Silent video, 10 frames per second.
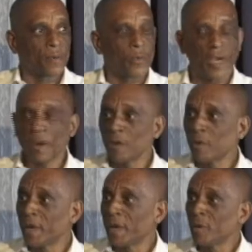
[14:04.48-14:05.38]
Where,
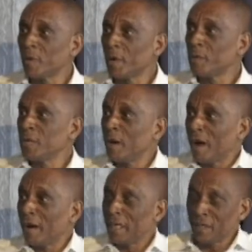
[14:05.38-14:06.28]
where, where we
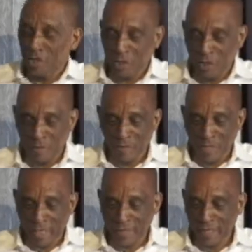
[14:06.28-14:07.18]
are in the shift,
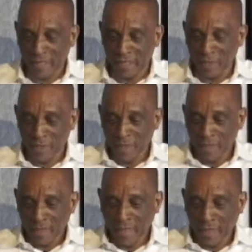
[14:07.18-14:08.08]
and I said,
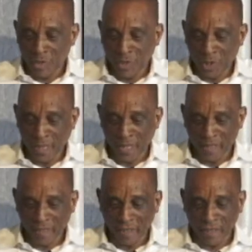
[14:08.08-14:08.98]
and I
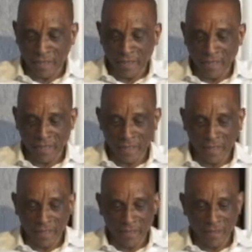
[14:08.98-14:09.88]
appreciate the, the,
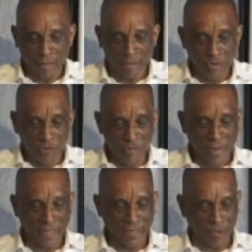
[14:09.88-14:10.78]
the, the,
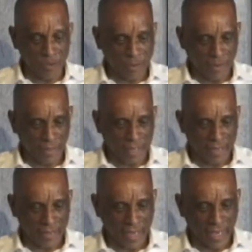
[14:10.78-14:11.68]
movements in the world that
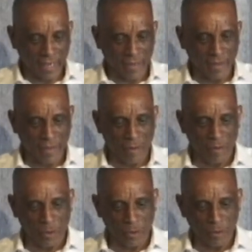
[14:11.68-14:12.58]
is saying
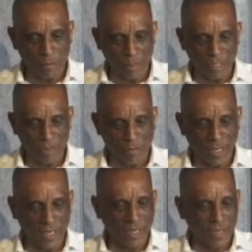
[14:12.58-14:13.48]
there must
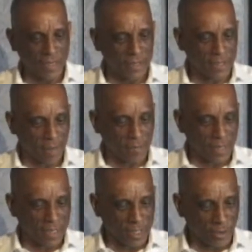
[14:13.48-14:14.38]
be some
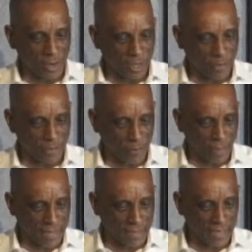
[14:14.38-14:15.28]
consideration for
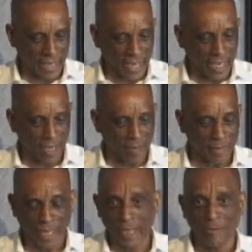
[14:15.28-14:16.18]
basic
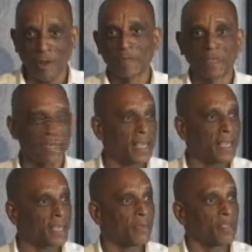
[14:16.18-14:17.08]
income. And I have always said,
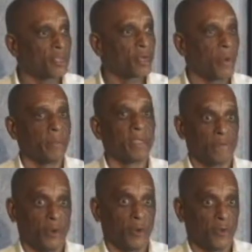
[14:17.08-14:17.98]
give it to the women
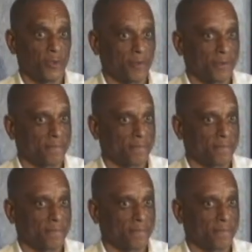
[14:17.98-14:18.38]
first.